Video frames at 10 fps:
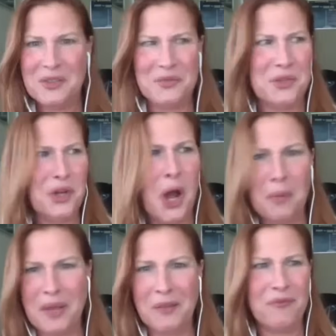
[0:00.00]

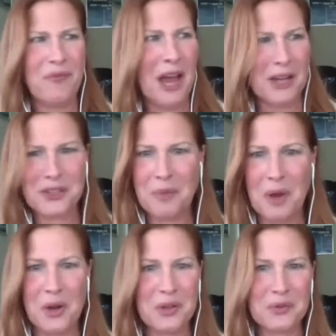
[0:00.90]
jobbing fashion
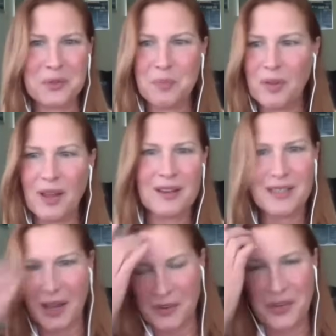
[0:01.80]
model that was plucked
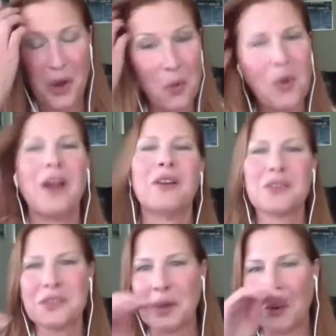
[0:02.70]
out of nowhere.
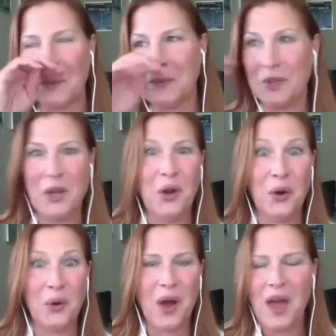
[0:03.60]
So, you know,